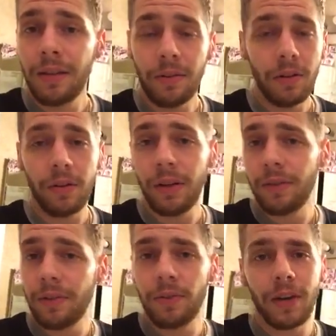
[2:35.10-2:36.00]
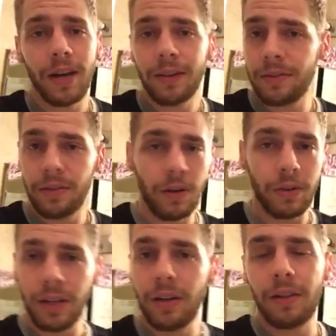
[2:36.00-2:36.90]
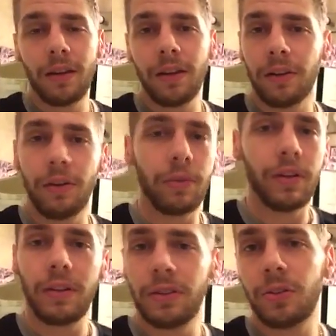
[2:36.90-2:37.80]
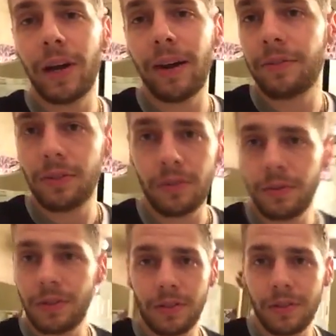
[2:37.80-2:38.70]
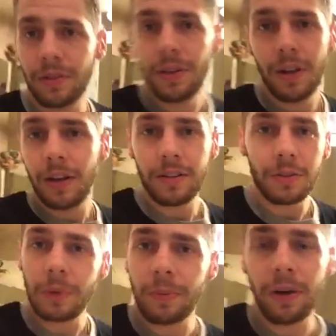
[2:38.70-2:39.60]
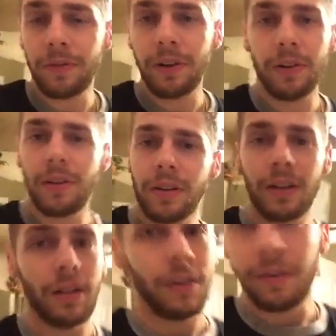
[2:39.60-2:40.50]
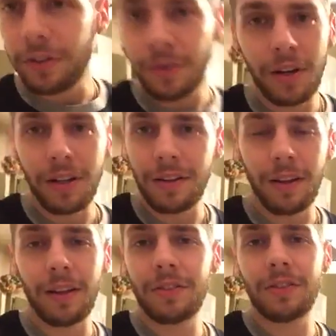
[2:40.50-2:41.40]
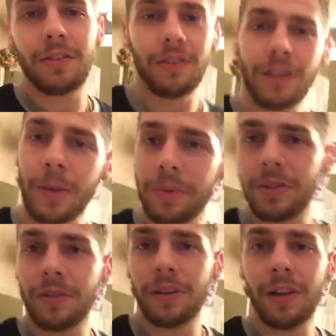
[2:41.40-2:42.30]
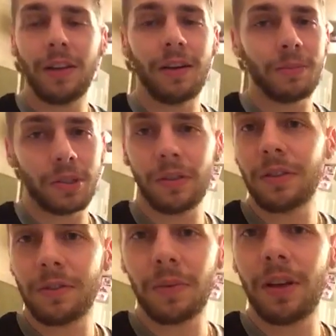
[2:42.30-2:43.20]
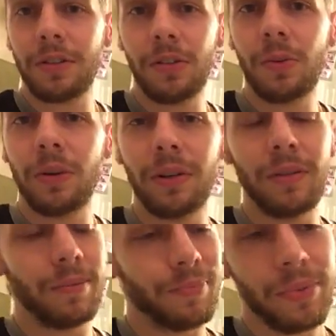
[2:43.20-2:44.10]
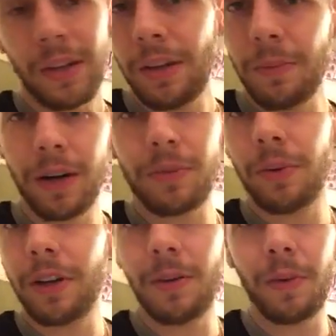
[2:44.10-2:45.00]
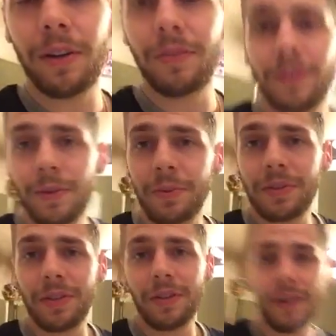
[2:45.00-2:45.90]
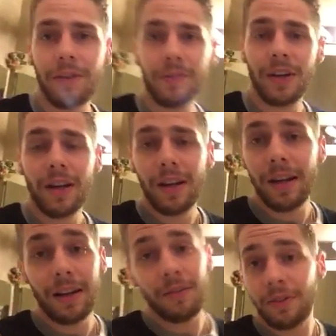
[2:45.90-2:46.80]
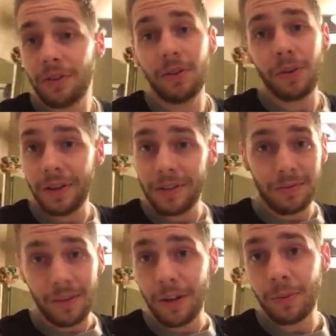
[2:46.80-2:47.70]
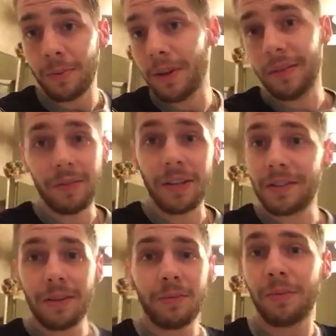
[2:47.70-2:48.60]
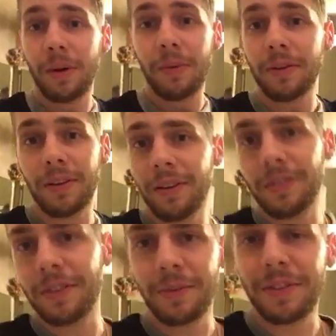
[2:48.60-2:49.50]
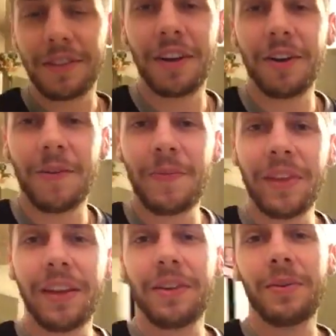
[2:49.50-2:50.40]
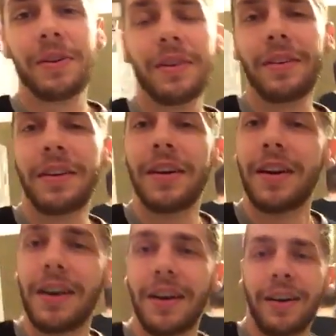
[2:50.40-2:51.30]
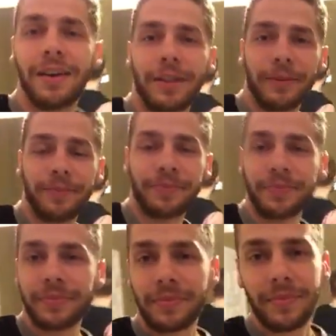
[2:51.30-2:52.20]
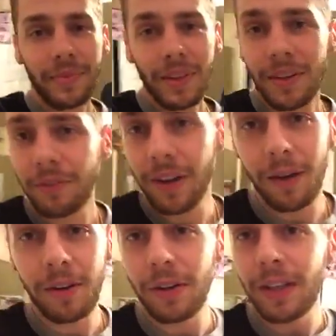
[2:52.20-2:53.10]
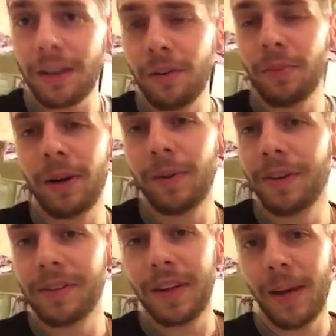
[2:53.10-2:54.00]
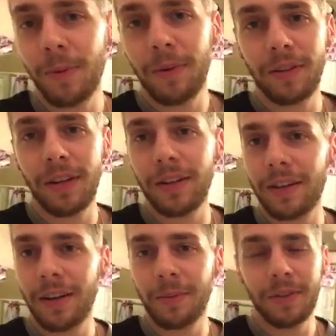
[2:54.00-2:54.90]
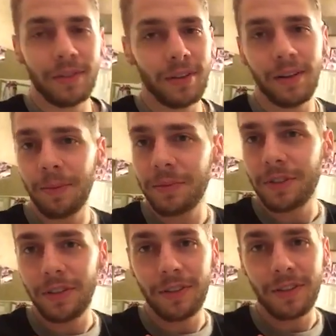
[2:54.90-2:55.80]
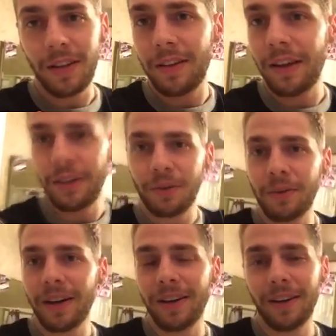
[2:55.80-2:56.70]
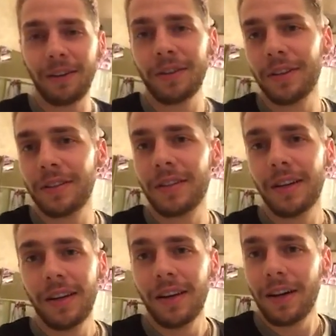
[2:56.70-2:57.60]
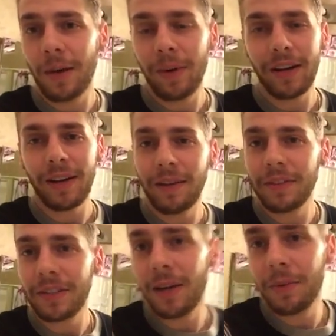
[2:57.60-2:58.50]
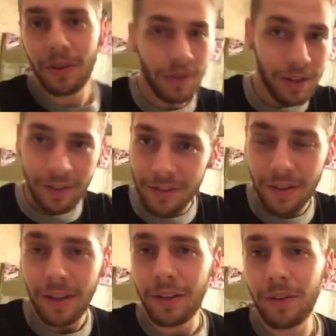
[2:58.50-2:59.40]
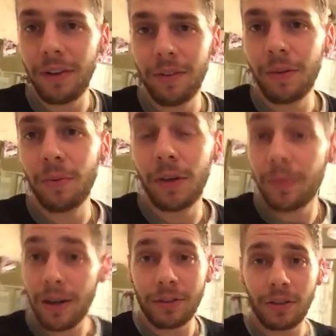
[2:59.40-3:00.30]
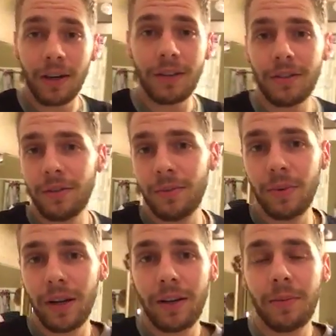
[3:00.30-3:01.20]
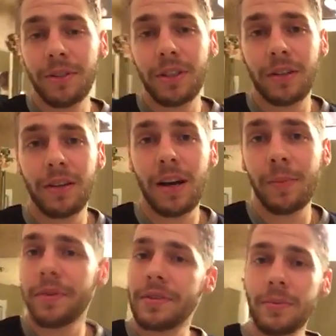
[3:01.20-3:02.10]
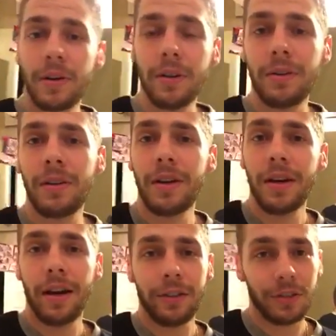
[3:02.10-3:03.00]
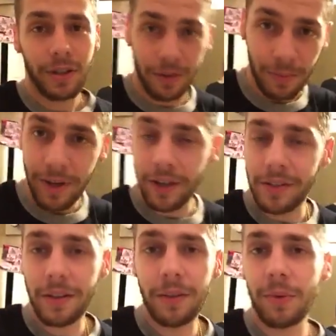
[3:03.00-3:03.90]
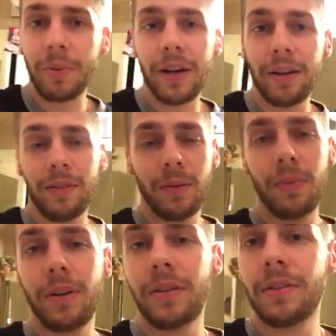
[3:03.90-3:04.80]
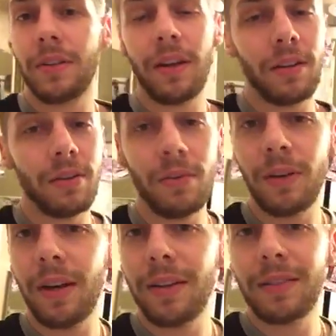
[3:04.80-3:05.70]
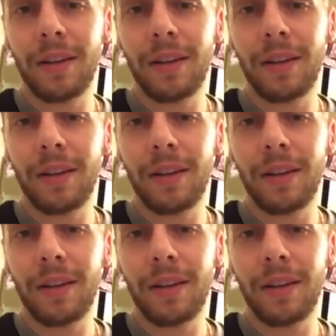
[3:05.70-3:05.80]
you know, even if you guys don't get anything or don't think that you have to, just to, because it's my birthday or nothing like that, you don't have to do anything. It's just a good opportunity. I'm sure there's some kits you want, and you might as well get them while they're 50% off. And if you do, it is helping me get something for my birthday or something. So thank you all. Um, I know a lot of you are probably going to say happy birthday in the comments, and I'm just going to say thank you right now because I might not have the time to go in there and say thank you to everyone, but I'll try to when I come and check the comments tomorrow. I'll try to go back and, and reply to everybody. So thank you ahead of